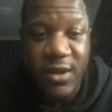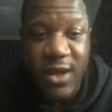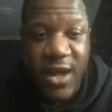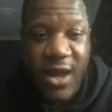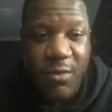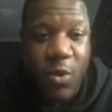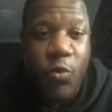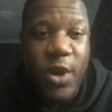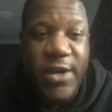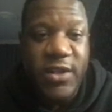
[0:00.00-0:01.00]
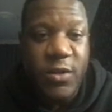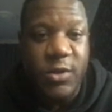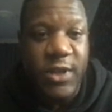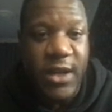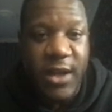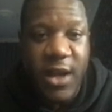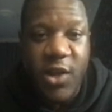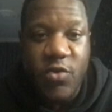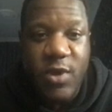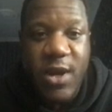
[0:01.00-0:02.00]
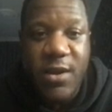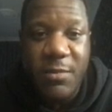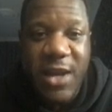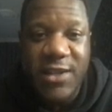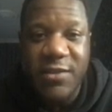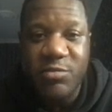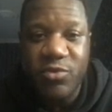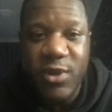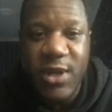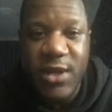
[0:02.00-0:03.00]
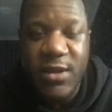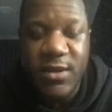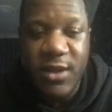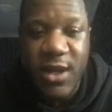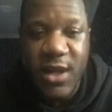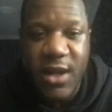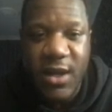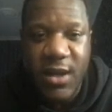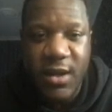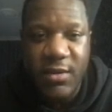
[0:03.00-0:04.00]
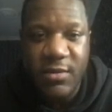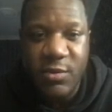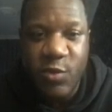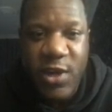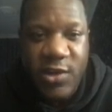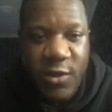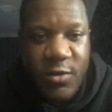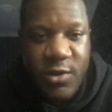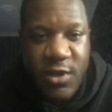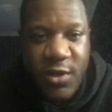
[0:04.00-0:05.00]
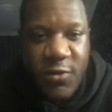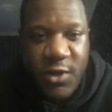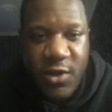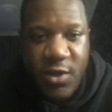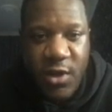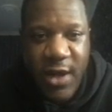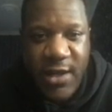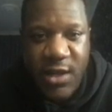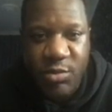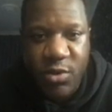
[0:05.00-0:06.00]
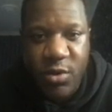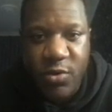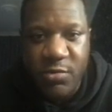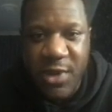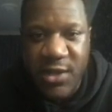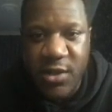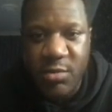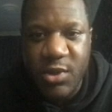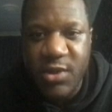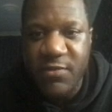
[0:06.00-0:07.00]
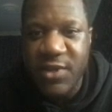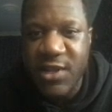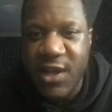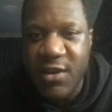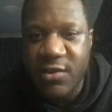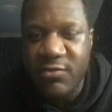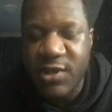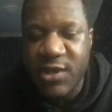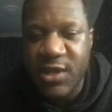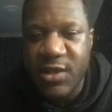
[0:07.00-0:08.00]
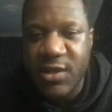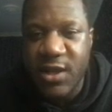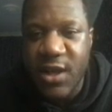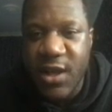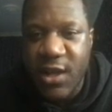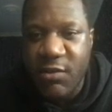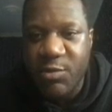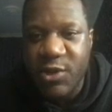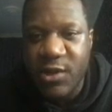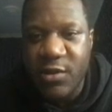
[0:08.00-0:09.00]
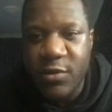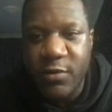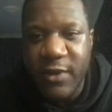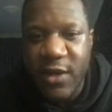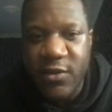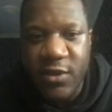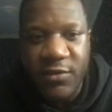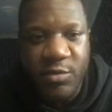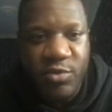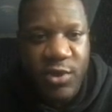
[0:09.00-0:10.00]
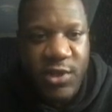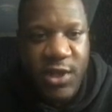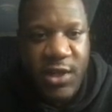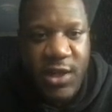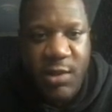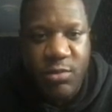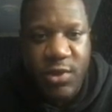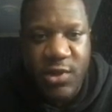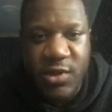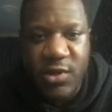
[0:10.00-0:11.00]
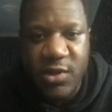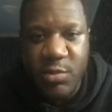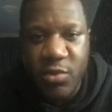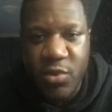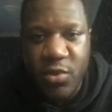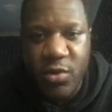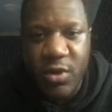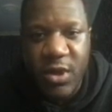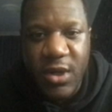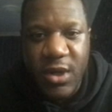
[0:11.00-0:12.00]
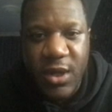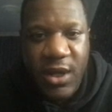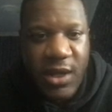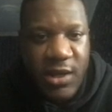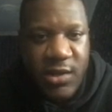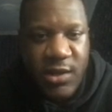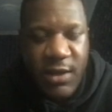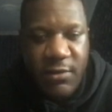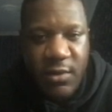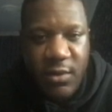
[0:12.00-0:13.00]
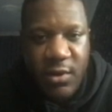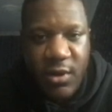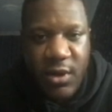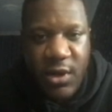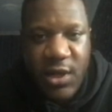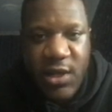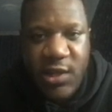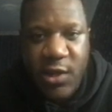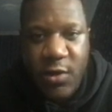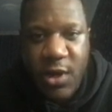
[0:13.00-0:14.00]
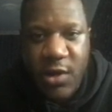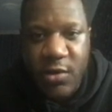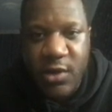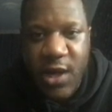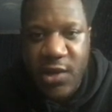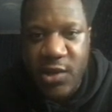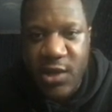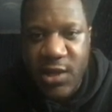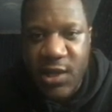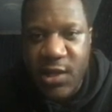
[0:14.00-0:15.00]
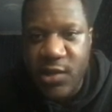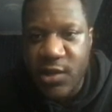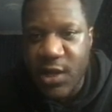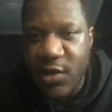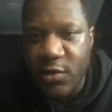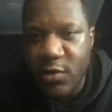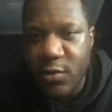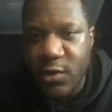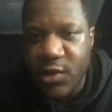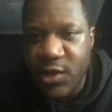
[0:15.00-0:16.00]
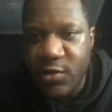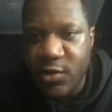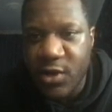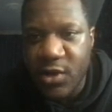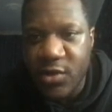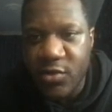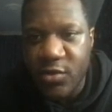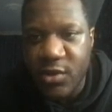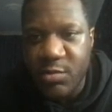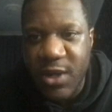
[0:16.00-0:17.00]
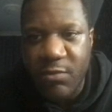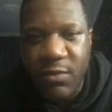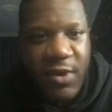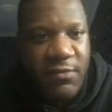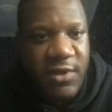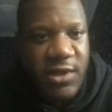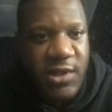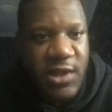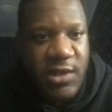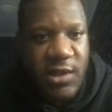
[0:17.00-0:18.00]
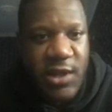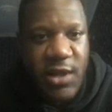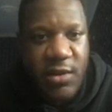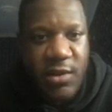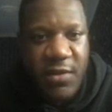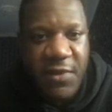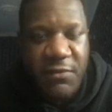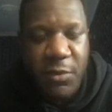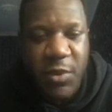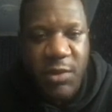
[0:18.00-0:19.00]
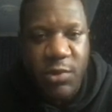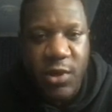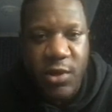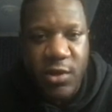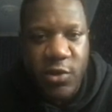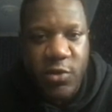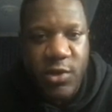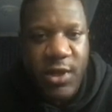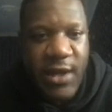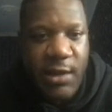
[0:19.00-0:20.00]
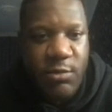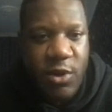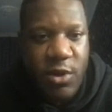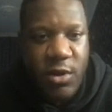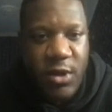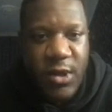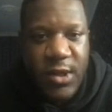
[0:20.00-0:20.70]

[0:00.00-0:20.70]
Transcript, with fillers: Um, what is DOSA? A Korean Mastiff breed. Uh, we chose the DOSA dog as our protocol's mascot because of these characteristics. They represent the core values of the project, collaboration and support. Uh, let's just have a look. Easygoing, good natured, intelligent, and loyal, the gentle giant enjoys being with others. It tends to lean on its favorite people like a huge lapdog.